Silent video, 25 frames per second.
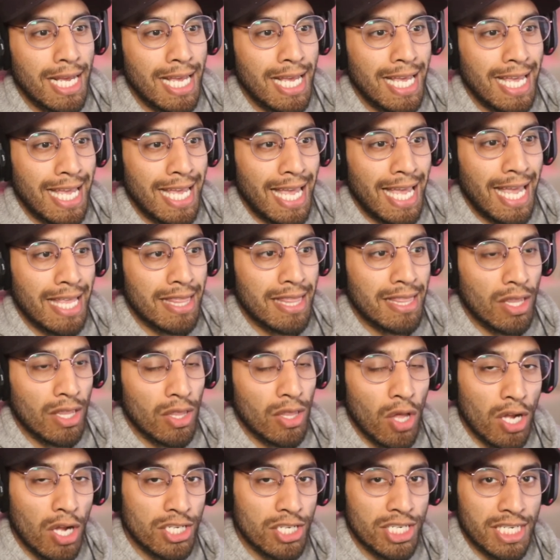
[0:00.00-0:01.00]
and the
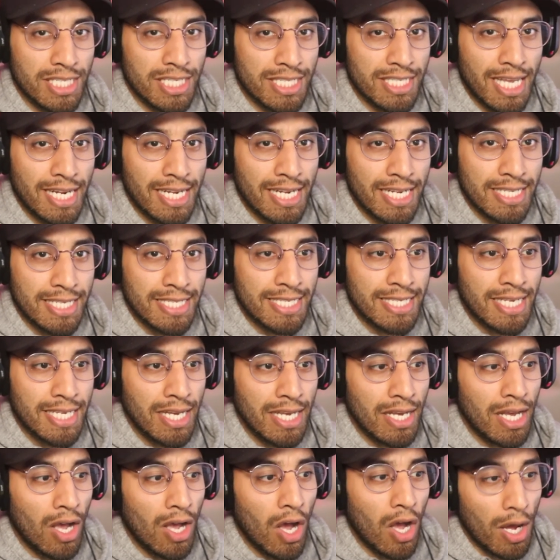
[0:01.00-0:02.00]
launching settings
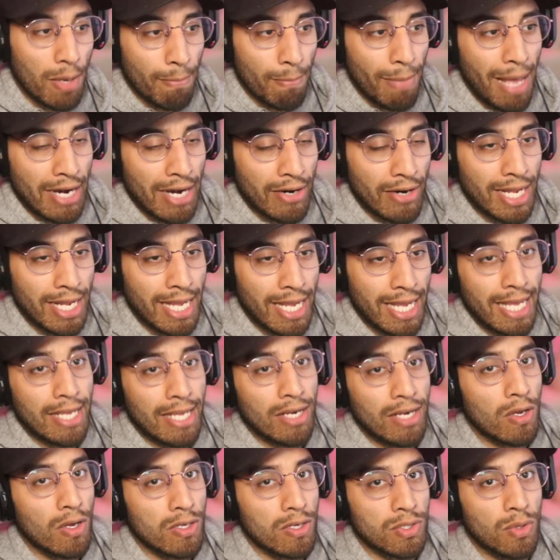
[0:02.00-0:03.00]
on BattleNet
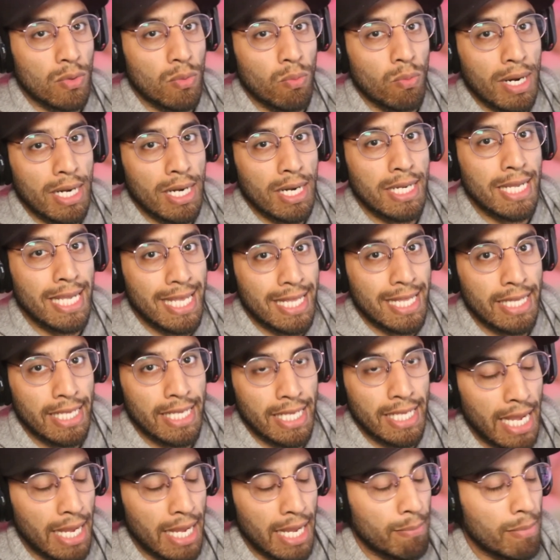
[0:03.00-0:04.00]
and also when in the
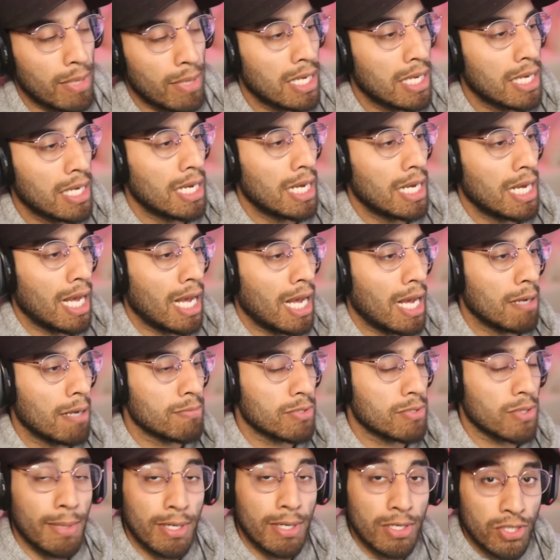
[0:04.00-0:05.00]
game.
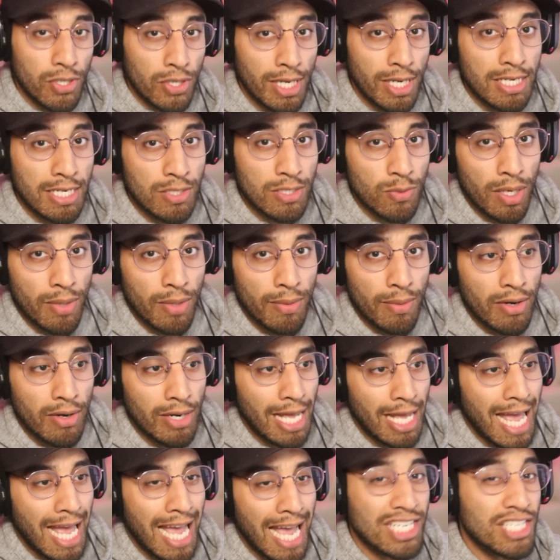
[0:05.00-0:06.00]
Um, so I'm going to show you guys a
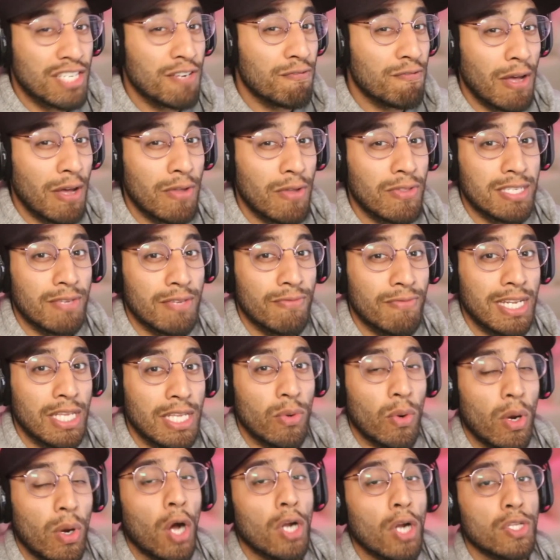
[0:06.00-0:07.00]
workaround. I actually found this
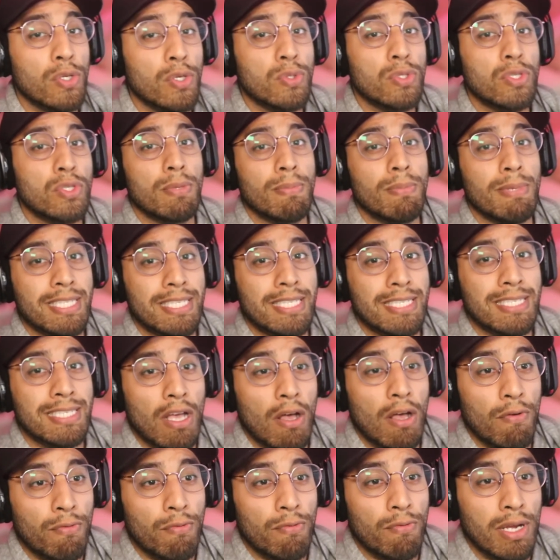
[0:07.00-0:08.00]
video on YouTube
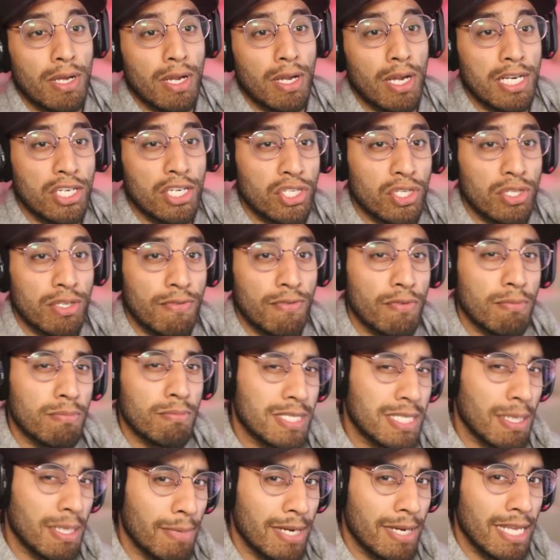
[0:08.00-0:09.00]
itself initially from
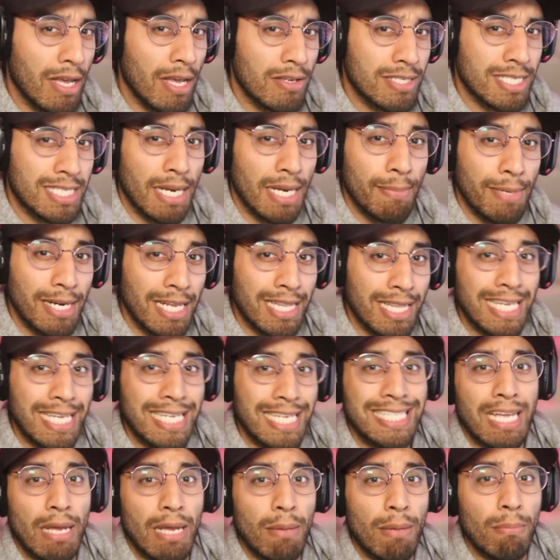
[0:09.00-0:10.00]
somebody else that I'm going to
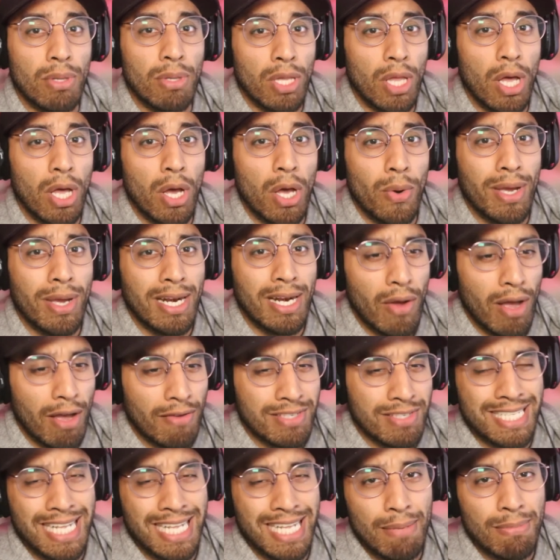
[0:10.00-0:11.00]
link down below and I'll
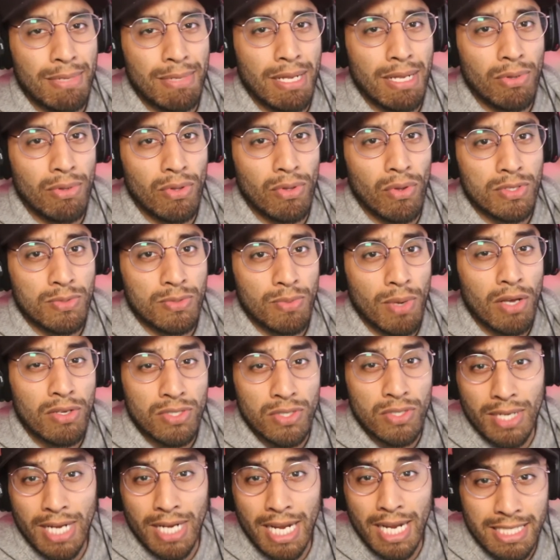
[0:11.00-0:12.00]
have his name down below as well
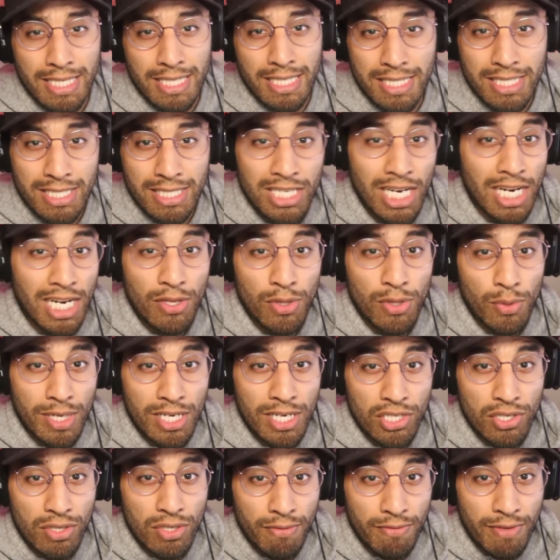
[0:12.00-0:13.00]
so you guys can check out the
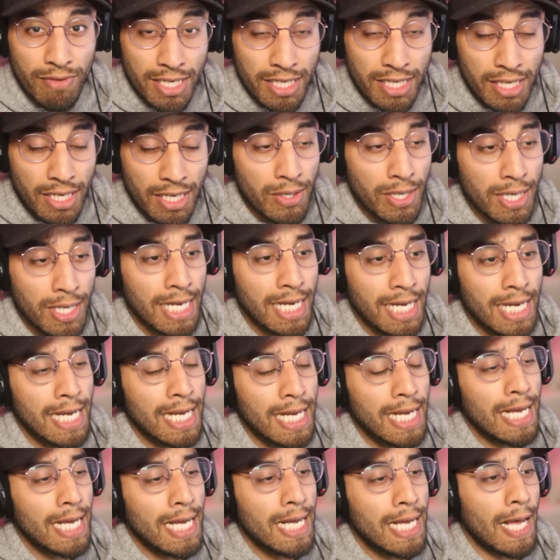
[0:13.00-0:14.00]
original video.
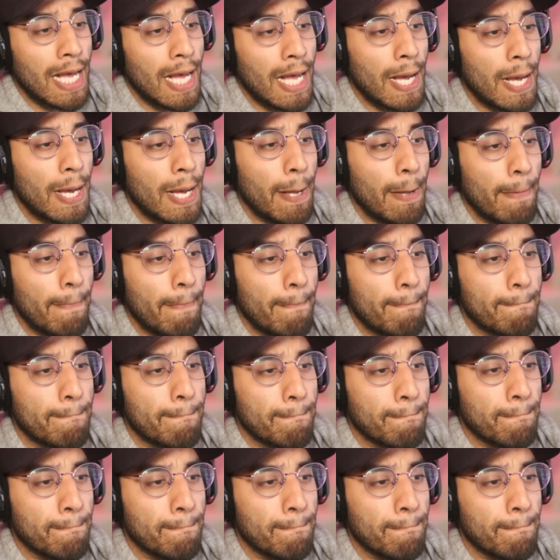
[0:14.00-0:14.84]
Um,